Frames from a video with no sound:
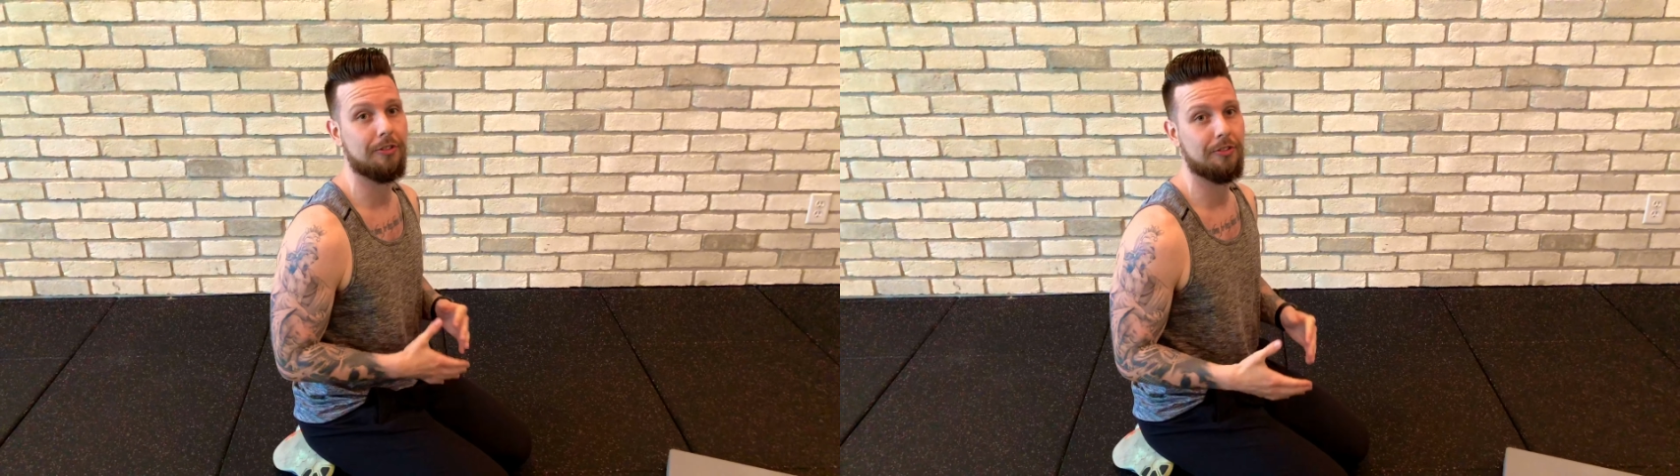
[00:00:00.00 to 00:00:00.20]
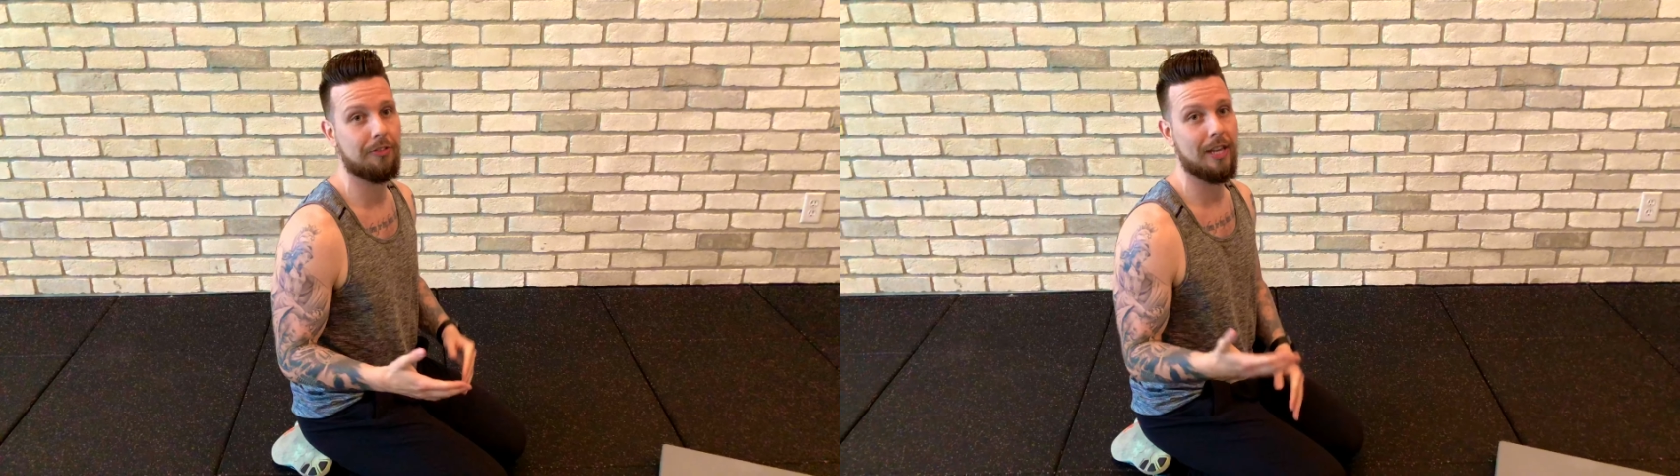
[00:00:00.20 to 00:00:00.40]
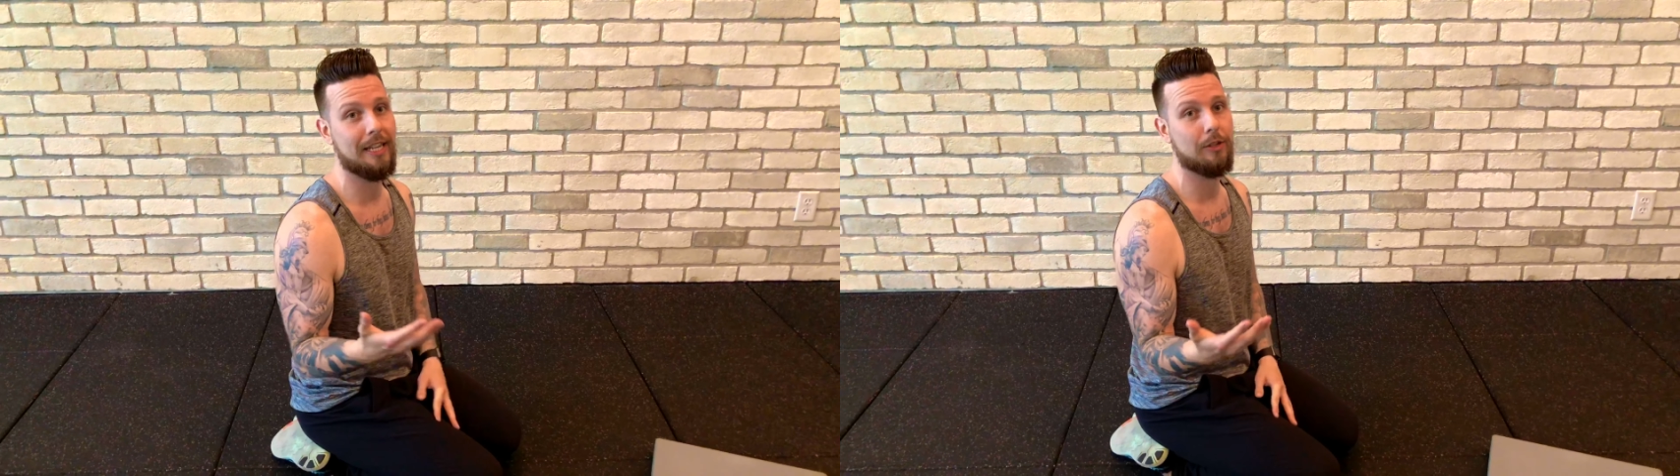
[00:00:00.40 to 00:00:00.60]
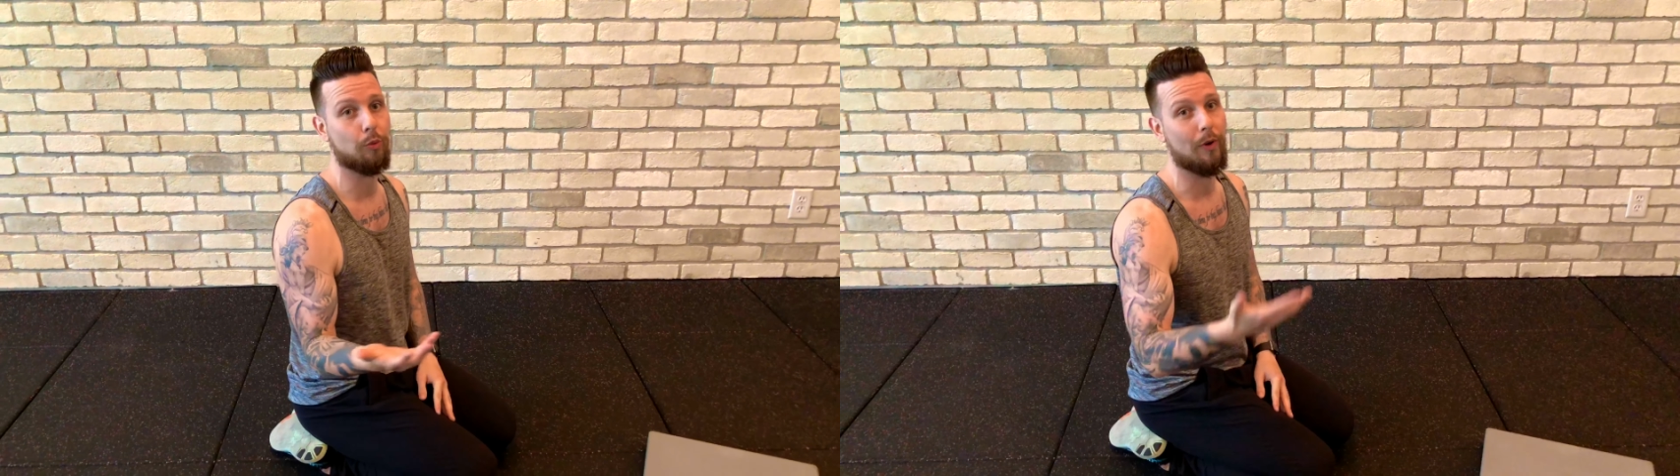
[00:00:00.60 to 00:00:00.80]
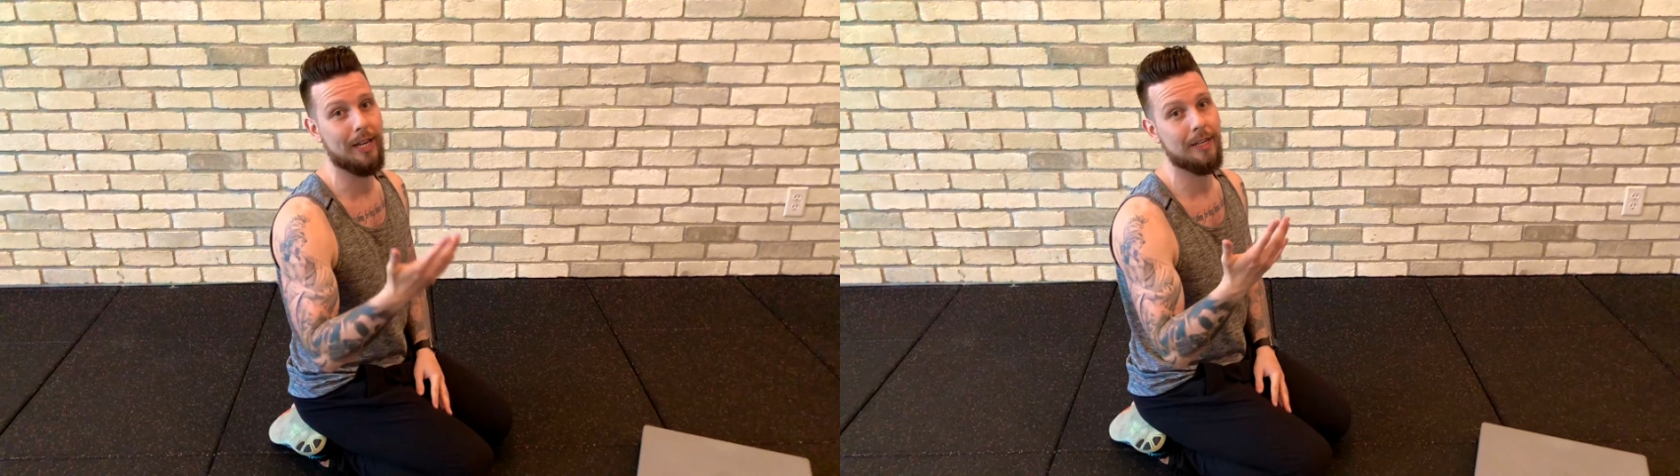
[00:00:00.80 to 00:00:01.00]
This is a
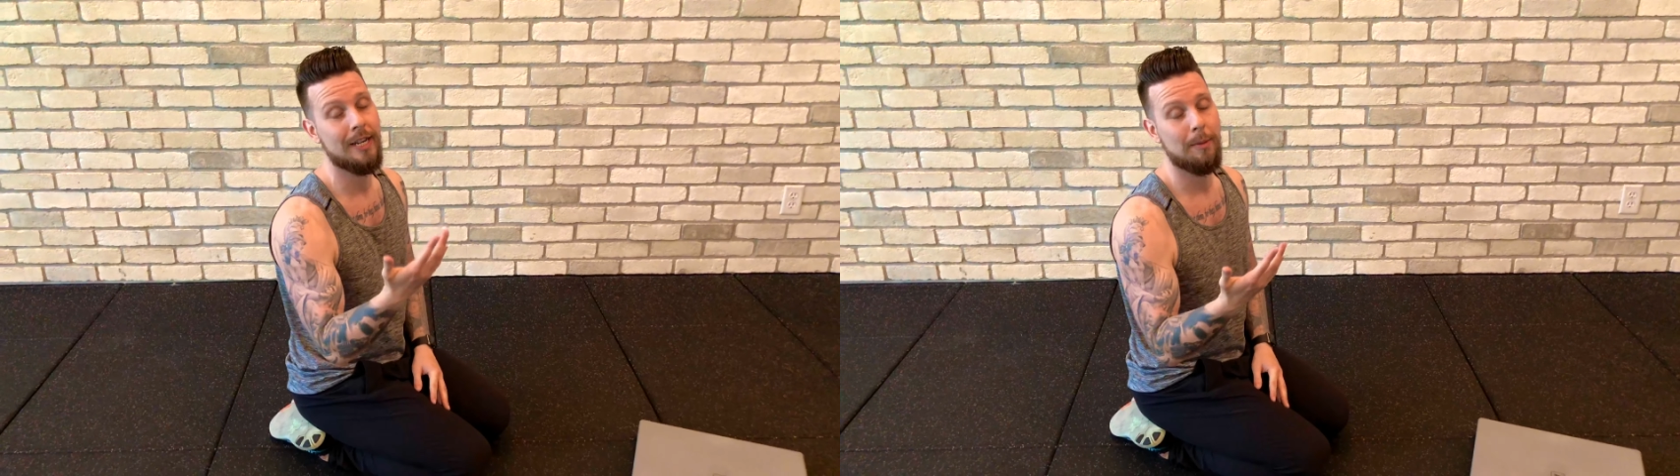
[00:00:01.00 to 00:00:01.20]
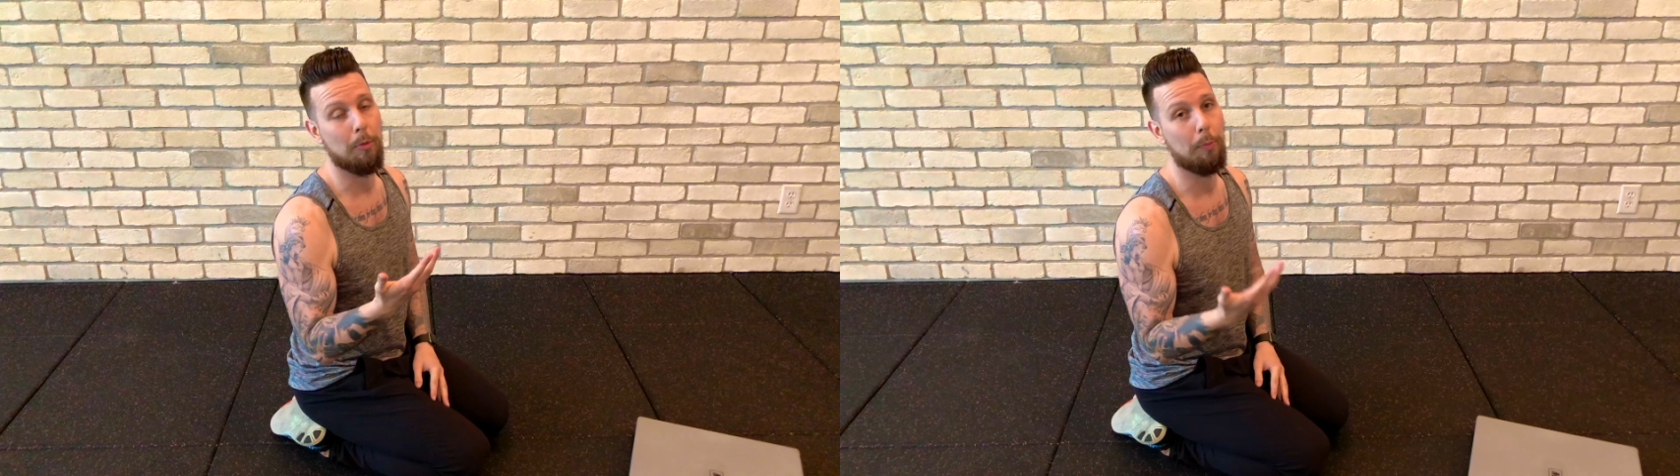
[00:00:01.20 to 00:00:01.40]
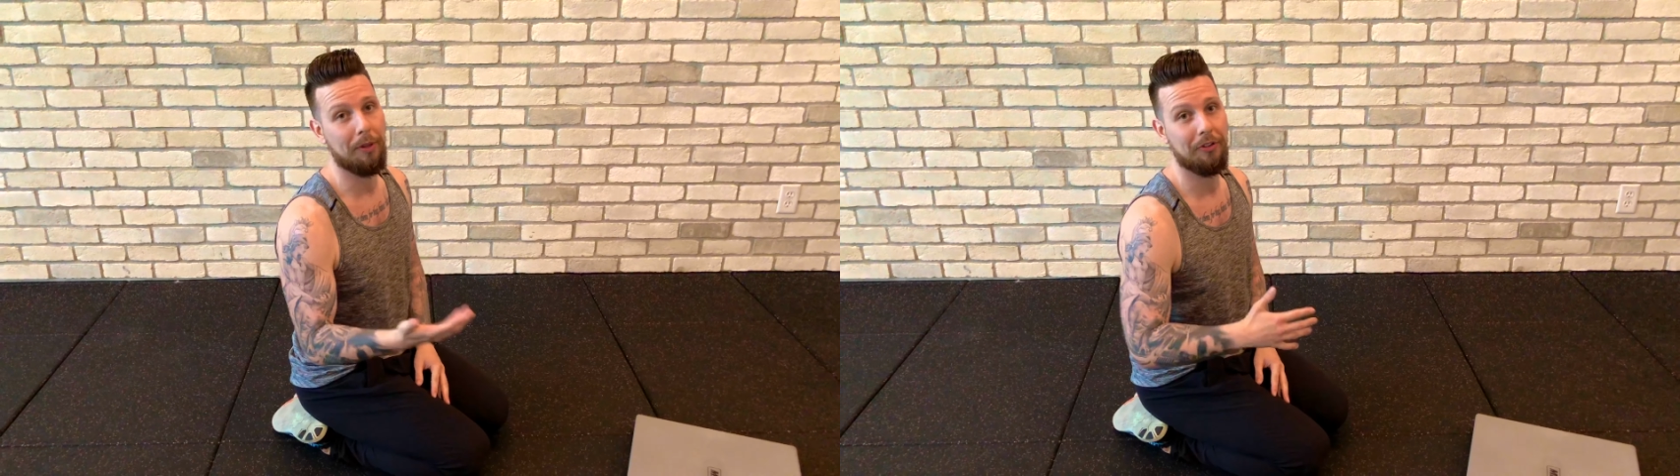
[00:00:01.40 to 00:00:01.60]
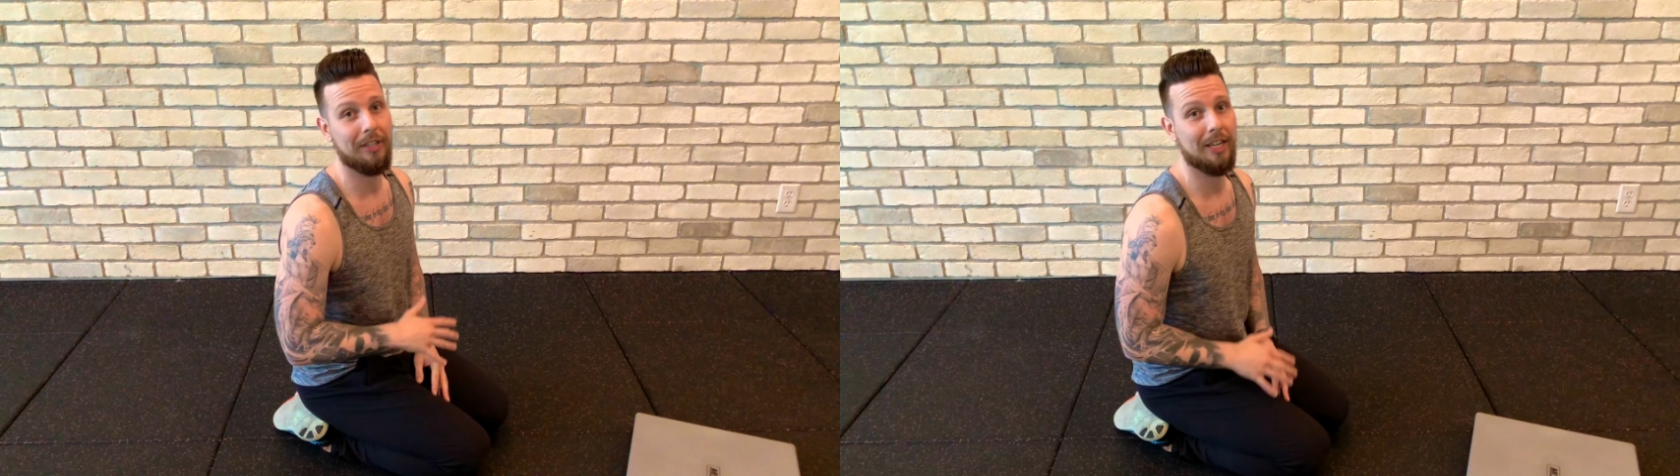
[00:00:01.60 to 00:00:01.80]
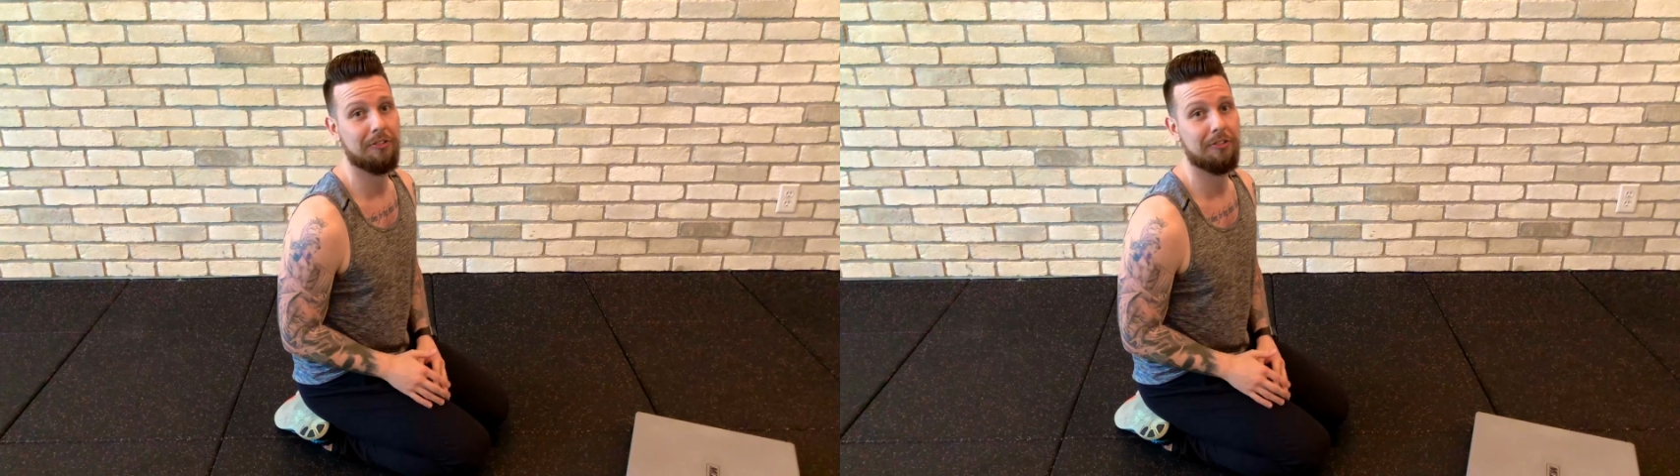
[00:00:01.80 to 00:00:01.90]
great mobility